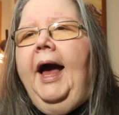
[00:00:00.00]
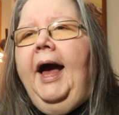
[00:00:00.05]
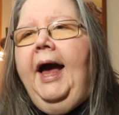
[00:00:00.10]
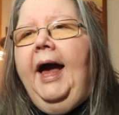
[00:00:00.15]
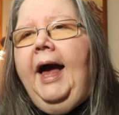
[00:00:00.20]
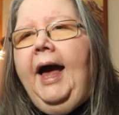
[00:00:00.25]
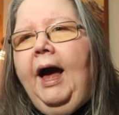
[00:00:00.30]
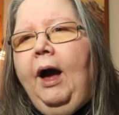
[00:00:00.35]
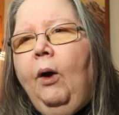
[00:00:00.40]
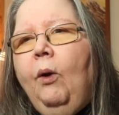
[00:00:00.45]

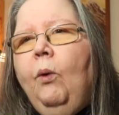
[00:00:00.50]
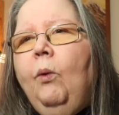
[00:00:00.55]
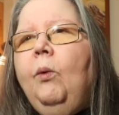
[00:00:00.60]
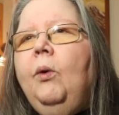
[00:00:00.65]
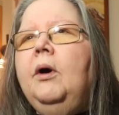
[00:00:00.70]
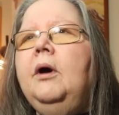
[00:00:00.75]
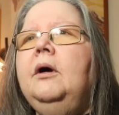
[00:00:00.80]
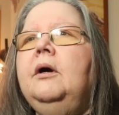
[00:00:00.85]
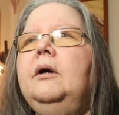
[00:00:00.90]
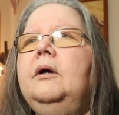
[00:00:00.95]

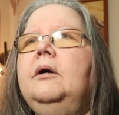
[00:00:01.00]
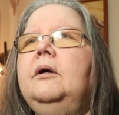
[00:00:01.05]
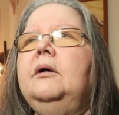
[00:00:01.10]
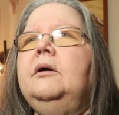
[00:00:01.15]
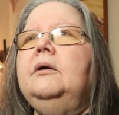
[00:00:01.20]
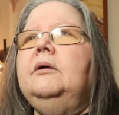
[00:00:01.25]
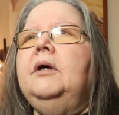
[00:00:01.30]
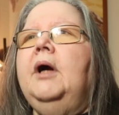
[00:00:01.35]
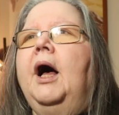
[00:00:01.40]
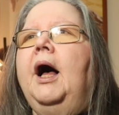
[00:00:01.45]
how
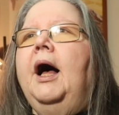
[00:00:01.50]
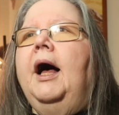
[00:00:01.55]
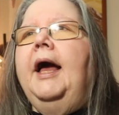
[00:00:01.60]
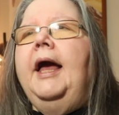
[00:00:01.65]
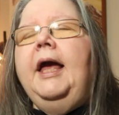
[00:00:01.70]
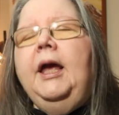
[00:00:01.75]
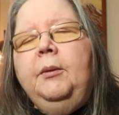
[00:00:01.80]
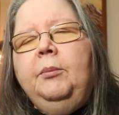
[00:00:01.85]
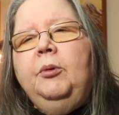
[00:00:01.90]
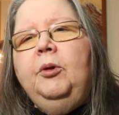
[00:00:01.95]

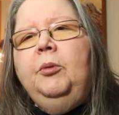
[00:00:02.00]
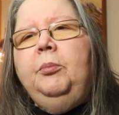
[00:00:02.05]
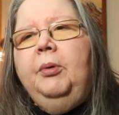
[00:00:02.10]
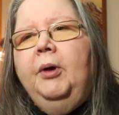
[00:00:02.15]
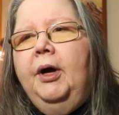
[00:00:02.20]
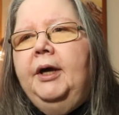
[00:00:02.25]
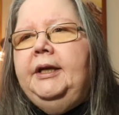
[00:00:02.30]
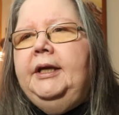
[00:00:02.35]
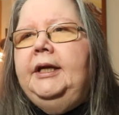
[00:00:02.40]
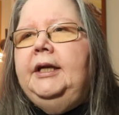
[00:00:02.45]

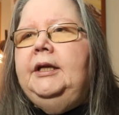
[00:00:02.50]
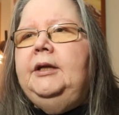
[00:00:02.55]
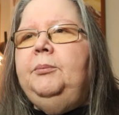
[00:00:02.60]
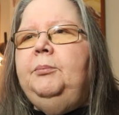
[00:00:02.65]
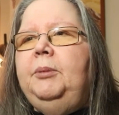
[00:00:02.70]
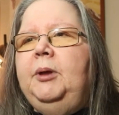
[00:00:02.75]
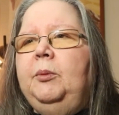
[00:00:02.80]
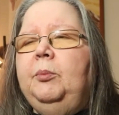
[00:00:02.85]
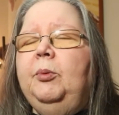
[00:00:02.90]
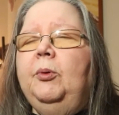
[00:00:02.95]

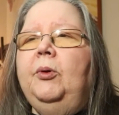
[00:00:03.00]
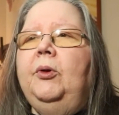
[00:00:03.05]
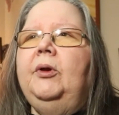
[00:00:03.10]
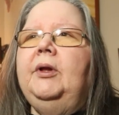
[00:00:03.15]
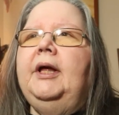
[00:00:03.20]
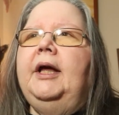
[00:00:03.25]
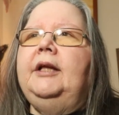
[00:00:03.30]
able-bodied people